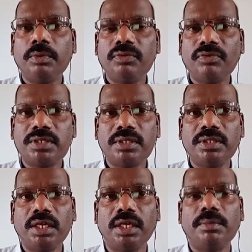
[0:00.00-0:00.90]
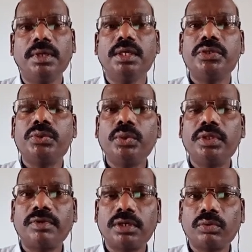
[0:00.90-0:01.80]
is functioning there? So, the
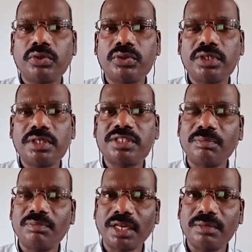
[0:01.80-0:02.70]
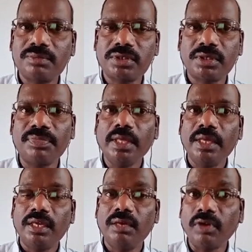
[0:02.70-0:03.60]
written constitution sometimes
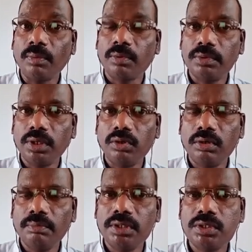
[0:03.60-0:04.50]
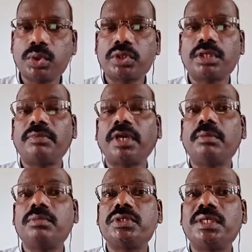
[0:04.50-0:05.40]
in favor of the government, or
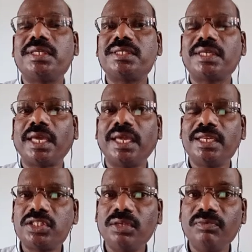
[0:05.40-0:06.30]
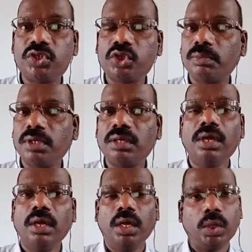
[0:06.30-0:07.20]
sometimes it is against the wish of
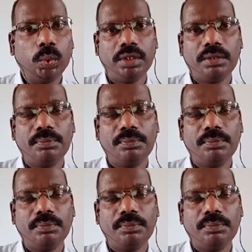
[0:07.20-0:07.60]
the ruler.